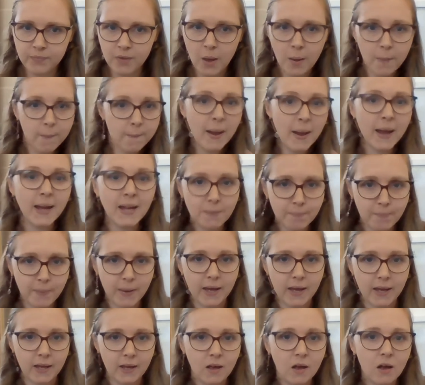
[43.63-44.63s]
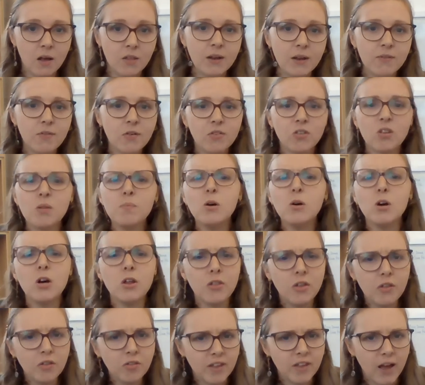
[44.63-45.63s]
Maybe there are some
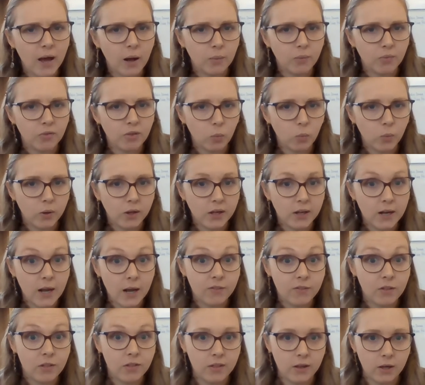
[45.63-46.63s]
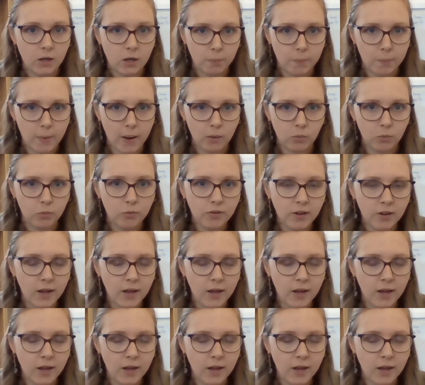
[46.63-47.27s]
other sounds that we can have a think about